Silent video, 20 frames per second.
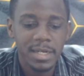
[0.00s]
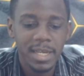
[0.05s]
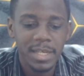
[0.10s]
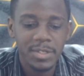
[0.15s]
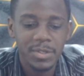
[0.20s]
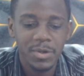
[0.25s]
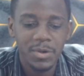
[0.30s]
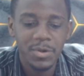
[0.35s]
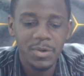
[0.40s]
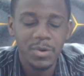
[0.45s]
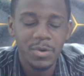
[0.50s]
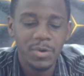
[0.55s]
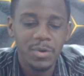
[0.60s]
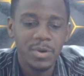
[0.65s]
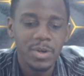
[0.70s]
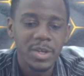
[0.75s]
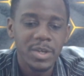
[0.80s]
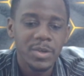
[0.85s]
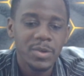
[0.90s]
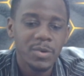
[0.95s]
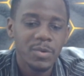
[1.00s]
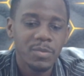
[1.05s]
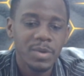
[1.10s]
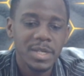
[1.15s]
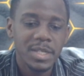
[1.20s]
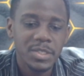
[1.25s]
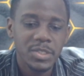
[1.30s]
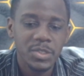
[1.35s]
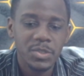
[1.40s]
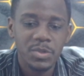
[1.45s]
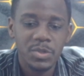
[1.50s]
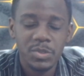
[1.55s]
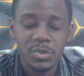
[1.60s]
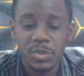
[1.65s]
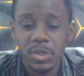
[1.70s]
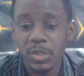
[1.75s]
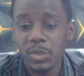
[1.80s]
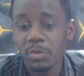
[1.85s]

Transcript: I don't know what decision is going